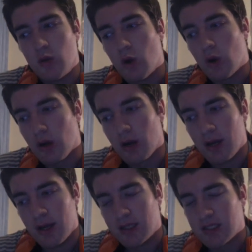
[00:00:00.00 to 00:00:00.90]
Order.
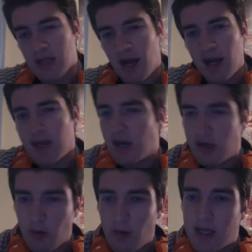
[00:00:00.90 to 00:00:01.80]
This is a highly
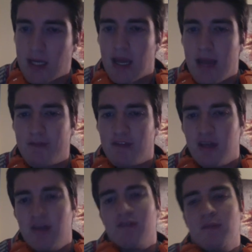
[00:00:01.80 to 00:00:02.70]
underrated game for the
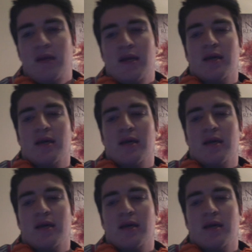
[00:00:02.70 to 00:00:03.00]
year for me.